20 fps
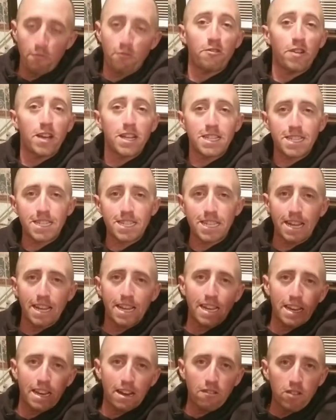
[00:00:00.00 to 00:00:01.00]
and
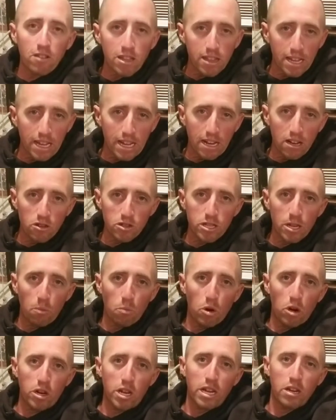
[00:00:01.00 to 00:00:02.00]
fencing and everything else
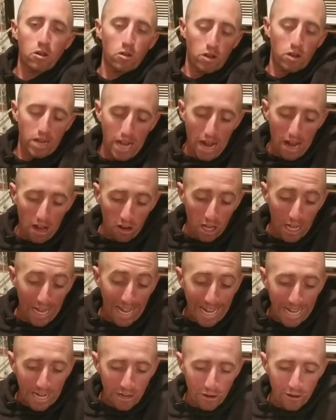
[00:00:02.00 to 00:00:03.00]
I'm working on now
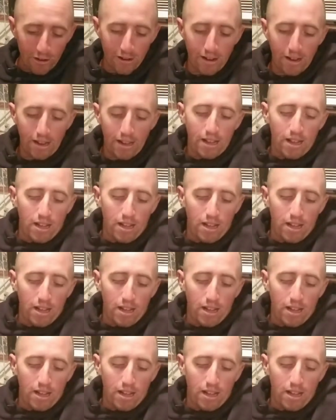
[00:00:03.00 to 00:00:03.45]
later?